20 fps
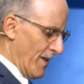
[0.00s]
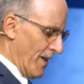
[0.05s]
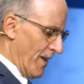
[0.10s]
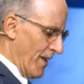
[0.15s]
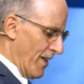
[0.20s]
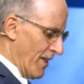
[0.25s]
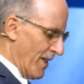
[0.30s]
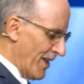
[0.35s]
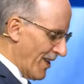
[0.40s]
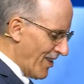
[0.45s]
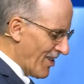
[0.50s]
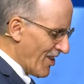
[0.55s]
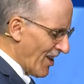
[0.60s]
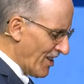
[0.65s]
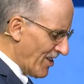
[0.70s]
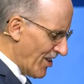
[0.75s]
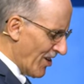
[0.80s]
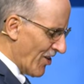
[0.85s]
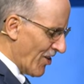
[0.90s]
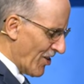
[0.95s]
Then he
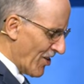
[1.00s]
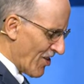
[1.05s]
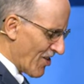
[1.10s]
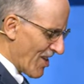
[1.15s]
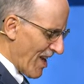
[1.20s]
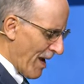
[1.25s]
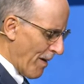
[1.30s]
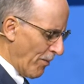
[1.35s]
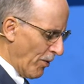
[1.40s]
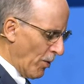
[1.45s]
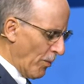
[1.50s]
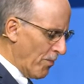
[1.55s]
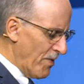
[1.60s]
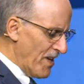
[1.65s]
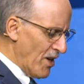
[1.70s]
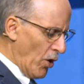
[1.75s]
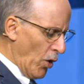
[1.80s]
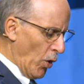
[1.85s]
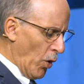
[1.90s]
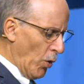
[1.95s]
said to the disciple,
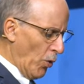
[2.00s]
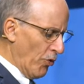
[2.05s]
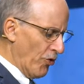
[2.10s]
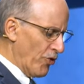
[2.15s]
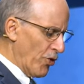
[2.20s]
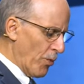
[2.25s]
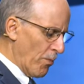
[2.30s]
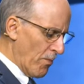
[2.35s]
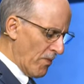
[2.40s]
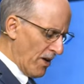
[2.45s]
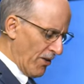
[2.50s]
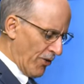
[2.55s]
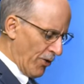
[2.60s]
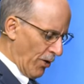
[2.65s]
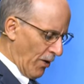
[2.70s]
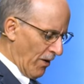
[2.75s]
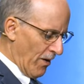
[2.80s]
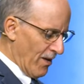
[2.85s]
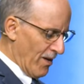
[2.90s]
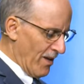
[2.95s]
Behold your
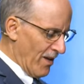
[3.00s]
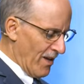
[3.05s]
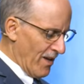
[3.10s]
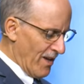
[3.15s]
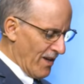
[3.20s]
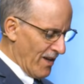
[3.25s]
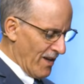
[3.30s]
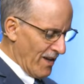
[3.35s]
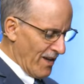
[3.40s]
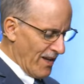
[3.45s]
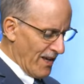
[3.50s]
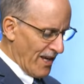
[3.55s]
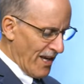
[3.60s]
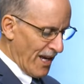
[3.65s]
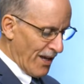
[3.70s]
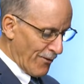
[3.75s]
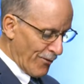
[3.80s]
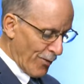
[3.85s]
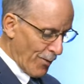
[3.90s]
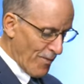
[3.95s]
mother.
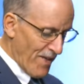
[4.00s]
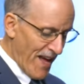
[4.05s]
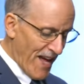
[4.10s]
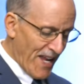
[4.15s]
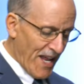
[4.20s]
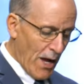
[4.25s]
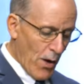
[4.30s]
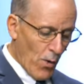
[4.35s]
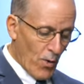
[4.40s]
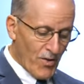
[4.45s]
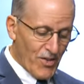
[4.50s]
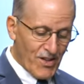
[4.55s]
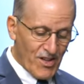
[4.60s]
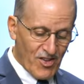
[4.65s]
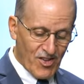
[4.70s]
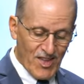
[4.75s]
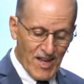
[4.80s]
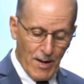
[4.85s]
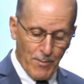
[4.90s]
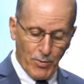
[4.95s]
And from that hour, the
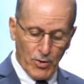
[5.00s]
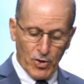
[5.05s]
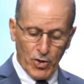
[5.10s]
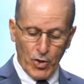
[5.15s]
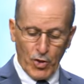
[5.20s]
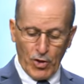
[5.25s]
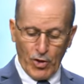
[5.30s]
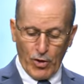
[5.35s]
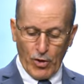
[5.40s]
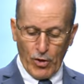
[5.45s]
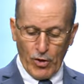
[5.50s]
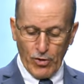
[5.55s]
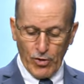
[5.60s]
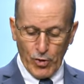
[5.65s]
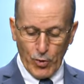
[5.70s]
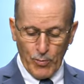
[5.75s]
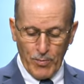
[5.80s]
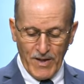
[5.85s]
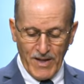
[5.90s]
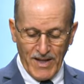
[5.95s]
disciple took her
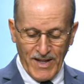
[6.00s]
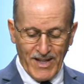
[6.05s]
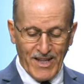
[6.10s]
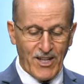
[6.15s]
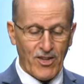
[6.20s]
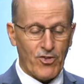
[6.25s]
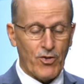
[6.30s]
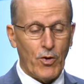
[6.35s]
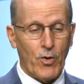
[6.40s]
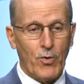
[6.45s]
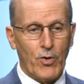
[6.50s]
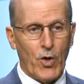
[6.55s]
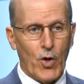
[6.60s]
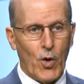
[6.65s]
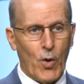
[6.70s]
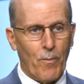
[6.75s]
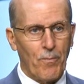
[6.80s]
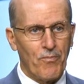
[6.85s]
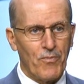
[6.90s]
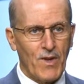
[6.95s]
to be in his own
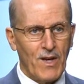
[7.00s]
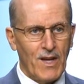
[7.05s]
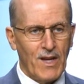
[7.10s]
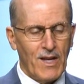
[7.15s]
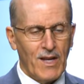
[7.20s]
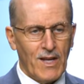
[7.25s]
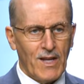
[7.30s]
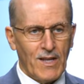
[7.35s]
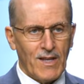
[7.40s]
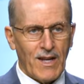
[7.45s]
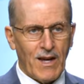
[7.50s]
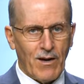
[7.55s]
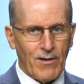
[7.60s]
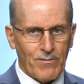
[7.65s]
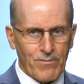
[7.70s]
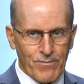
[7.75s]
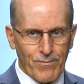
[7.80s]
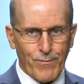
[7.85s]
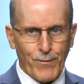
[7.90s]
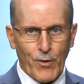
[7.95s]
home.
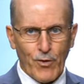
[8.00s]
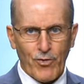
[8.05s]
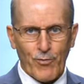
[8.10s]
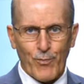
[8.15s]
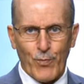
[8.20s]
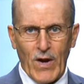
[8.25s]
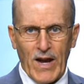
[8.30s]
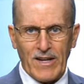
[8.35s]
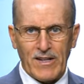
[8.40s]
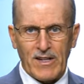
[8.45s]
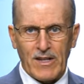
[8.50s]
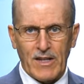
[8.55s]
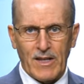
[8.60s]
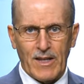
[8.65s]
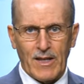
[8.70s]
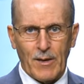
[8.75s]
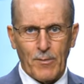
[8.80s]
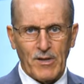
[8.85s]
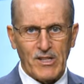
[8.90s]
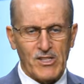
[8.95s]
Now, first, practically,
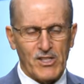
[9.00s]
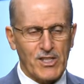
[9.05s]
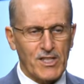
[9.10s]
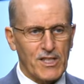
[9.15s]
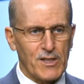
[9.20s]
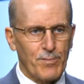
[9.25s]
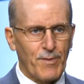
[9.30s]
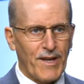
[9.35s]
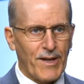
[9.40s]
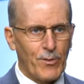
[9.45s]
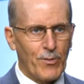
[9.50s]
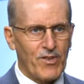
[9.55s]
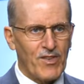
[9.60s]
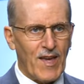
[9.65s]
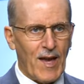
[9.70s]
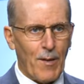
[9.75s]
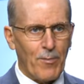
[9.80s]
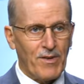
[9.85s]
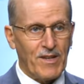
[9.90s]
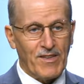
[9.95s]
let me just explain what's
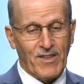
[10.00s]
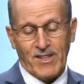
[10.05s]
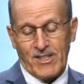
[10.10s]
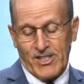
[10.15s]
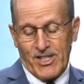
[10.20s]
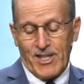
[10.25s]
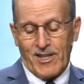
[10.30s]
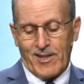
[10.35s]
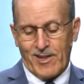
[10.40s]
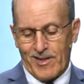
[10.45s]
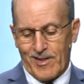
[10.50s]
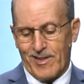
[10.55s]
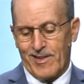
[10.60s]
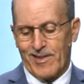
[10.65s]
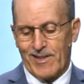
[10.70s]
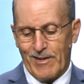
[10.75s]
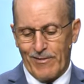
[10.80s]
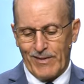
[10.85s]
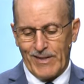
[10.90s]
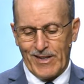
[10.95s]
happening. This, Jesus is
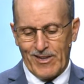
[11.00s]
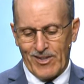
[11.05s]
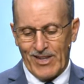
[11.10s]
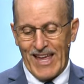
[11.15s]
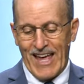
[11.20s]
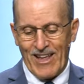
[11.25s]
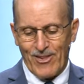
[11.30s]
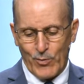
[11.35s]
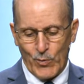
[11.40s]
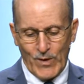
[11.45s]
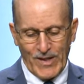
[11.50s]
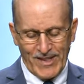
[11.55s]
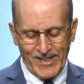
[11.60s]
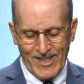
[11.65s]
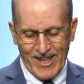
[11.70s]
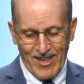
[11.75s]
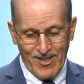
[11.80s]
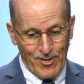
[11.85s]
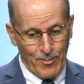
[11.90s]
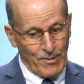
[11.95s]
giving his last will and
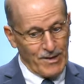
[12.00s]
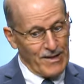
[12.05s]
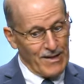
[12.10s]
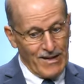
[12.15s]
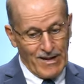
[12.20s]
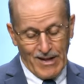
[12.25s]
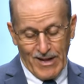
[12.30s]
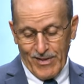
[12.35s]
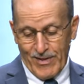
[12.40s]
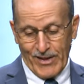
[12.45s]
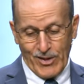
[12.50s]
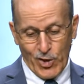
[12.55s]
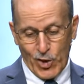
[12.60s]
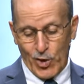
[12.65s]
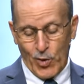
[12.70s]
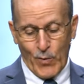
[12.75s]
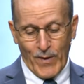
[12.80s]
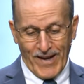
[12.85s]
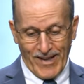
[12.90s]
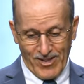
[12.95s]
testament. They took
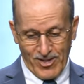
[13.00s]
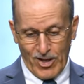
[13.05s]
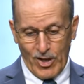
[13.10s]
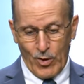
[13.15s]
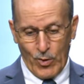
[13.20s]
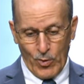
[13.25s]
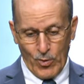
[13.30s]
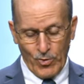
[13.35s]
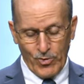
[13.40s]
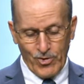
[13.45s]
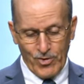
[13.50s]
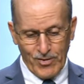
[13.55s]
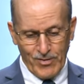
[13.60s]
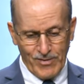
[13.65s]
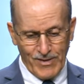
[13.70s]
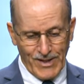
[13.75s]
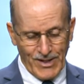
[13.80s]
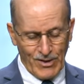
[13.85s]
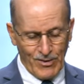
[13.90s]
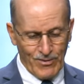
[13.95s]
away his clothes,
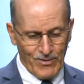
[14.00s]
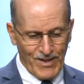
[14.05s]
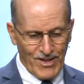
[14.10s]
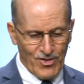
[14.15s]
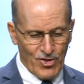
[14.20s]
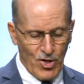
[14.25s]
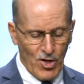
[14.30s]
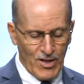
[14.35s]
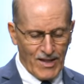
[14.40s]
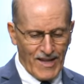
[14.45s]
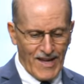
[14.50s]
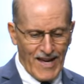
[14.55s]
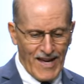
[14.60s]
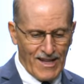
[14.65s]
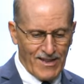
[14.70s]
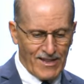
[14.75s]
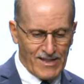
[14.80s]
you know, that's all he had.